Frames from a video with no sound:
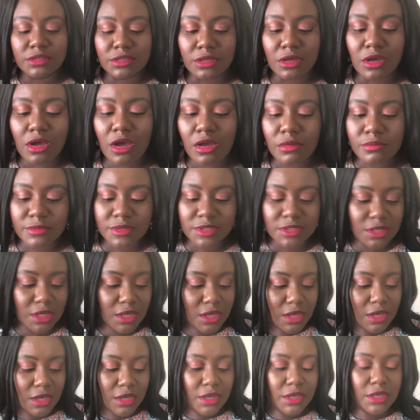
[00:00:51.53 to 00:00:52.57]
It comes
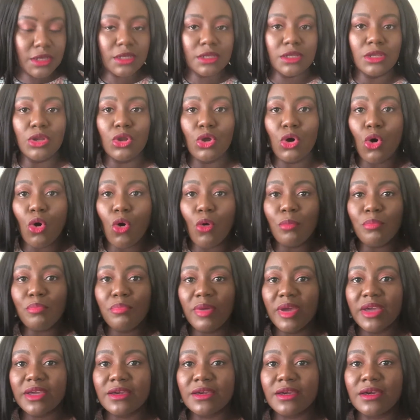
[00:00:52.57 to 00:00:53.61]
in an
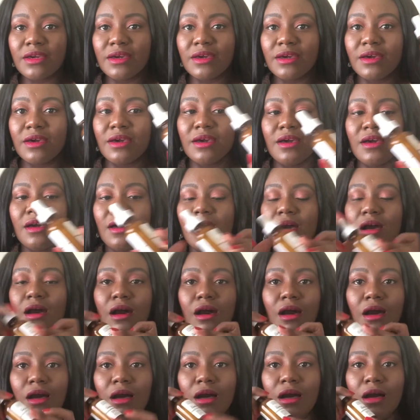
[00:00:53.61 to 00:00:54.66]
opaque
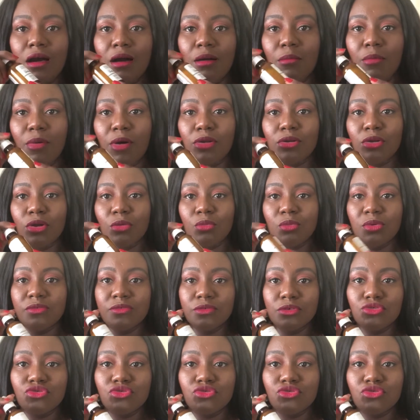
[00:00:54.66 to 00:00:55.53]
bottle with a